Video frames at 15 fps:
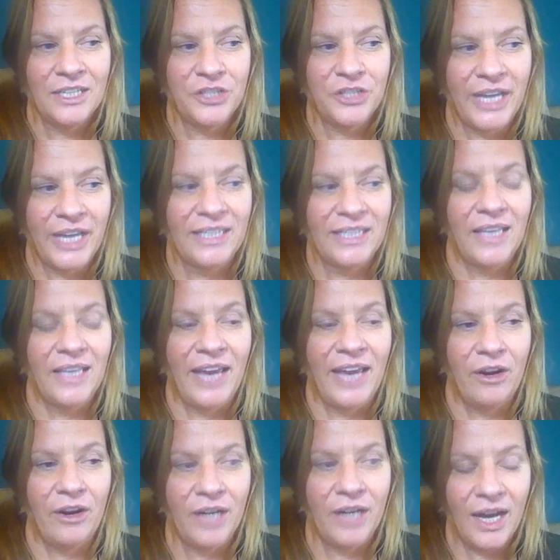shine the
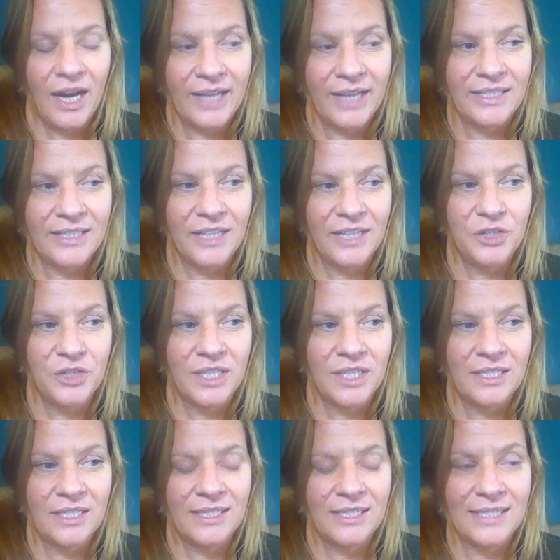light on us and
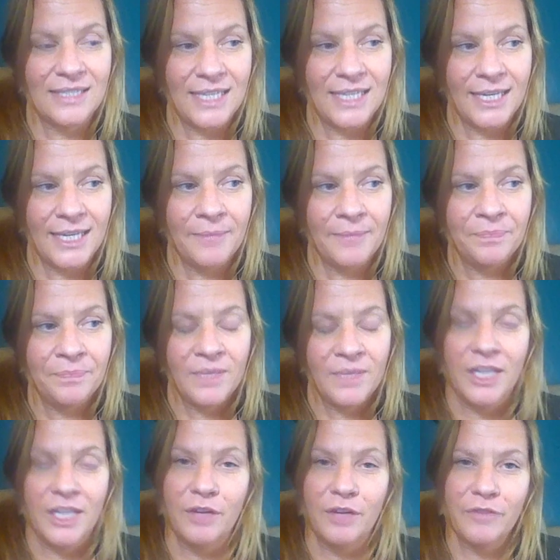just see,
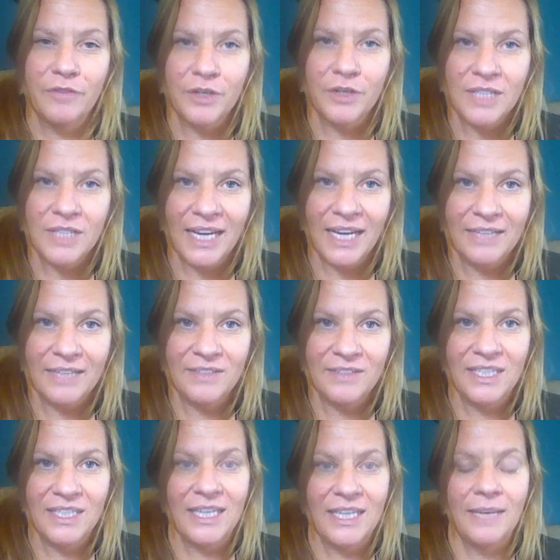you know, first kind of
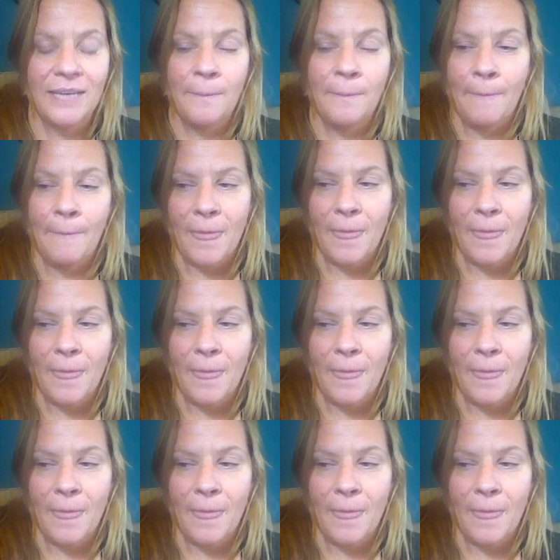see,